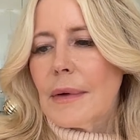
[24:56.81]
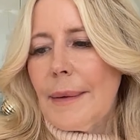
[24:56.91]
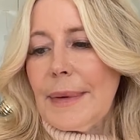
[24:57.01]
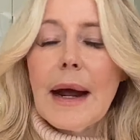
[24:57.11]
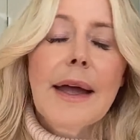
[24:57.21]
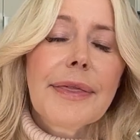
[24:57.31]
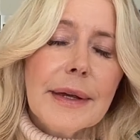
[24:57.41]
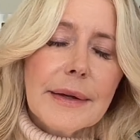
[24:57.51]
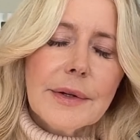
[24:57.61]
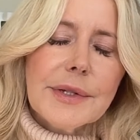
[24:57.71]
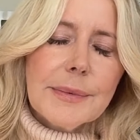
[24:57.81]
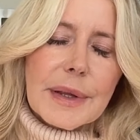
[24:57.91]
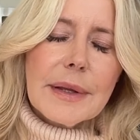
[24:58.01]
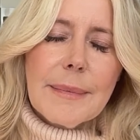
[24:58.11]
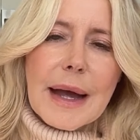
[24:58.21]
I mean, I think it
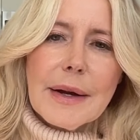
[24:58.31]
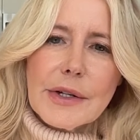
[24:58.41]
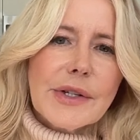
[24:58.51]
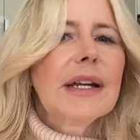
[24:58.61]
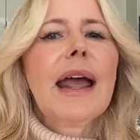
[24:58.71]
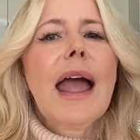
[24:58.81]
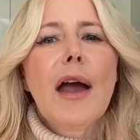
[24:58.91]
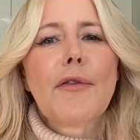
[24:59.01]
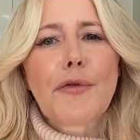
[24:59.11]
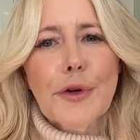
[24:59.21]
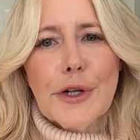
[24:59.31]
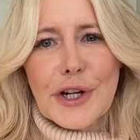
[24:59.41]
ultimately matters in every